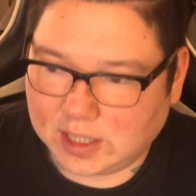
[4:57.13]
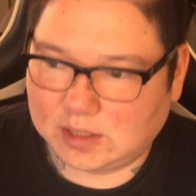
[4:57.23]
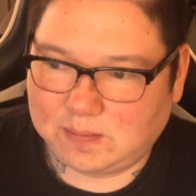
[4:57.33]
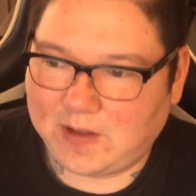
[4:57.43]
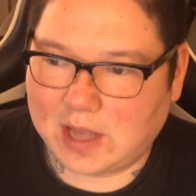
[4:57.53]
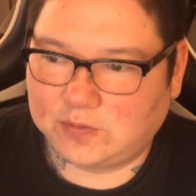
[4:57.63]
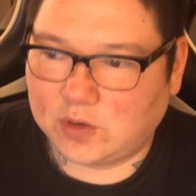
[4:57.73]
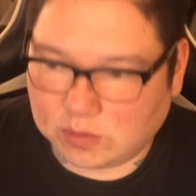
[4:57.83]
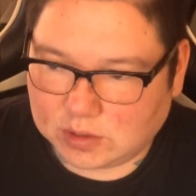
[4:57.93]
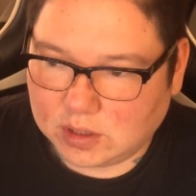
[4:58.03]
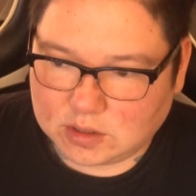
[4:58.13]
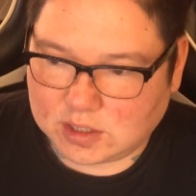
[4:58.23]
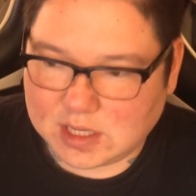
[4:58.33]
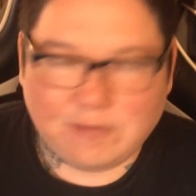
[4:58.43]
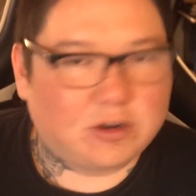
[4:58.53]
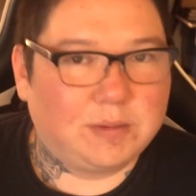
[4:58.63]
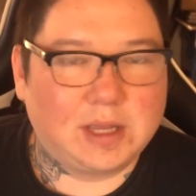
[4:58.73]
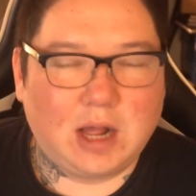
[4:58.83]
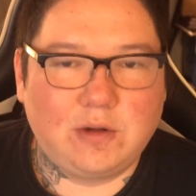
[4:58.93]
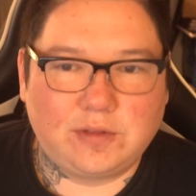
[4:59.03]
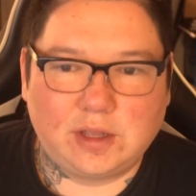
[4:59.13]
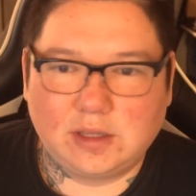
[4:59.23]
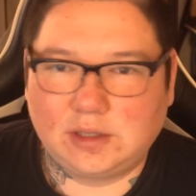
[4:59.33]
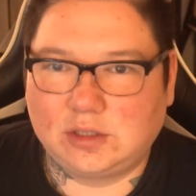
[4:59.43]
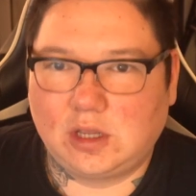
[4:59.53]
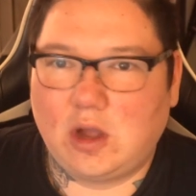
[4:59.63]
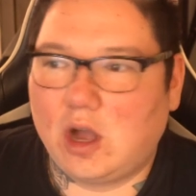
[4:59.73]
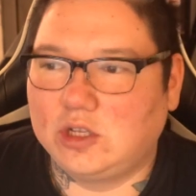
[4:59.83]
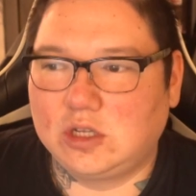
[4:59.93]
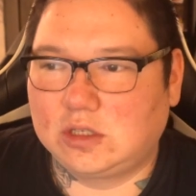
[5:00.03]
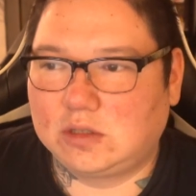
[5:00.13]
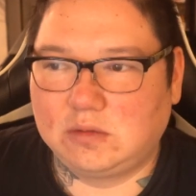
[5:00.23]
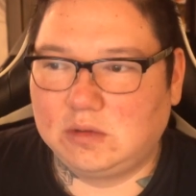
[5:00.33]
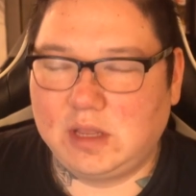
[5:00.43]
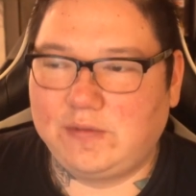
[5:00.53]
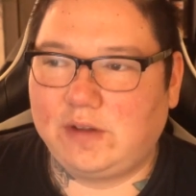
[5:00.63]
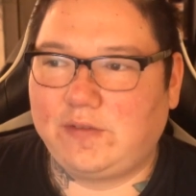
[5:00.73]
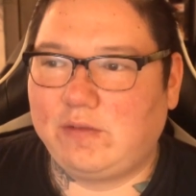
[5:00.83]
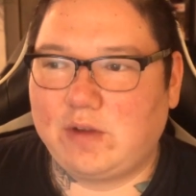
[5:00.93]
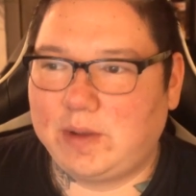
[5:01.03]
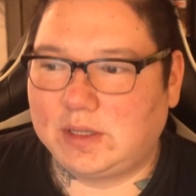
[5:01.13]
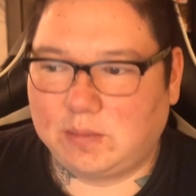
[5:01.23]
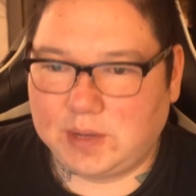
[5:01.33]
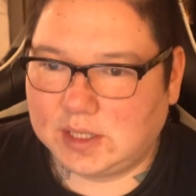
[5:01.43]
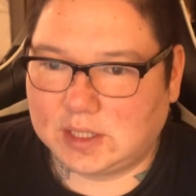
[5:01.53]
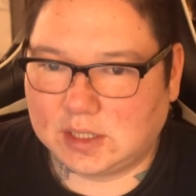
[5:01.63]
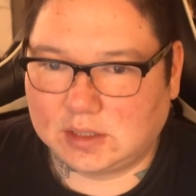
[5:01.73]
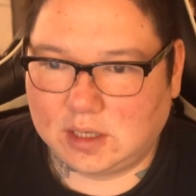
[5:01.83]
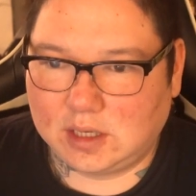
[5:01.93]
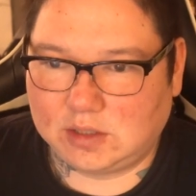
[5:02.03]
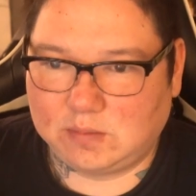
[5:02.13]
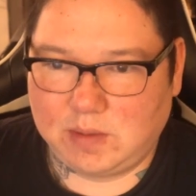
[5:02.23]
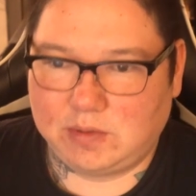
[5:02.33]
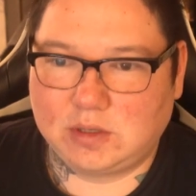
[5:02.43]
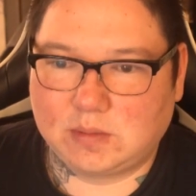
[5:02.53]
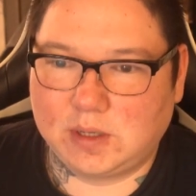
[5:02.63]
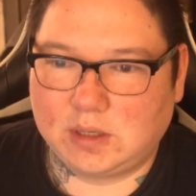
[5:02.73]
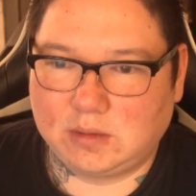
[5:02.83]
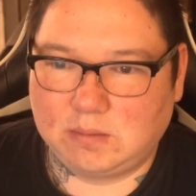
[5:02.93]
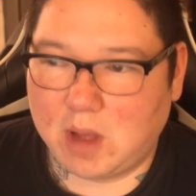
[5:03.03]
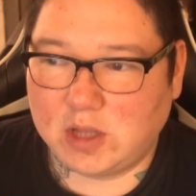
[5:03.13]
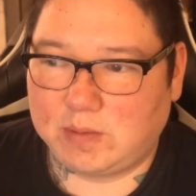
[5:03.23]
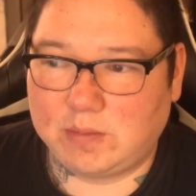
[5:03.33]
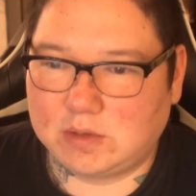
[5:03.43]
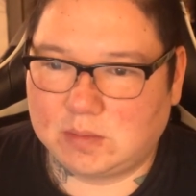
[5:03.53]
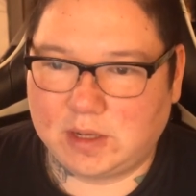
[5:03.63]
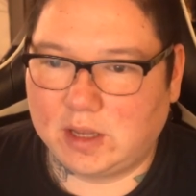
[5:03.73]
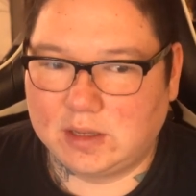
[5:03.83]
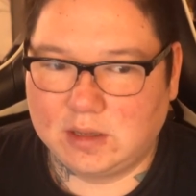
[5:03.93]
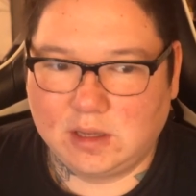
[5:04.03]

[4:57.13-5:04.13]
It's fast food, so it's never gonna be healthy. So I just, even if they rip it to pieces, most people just be like,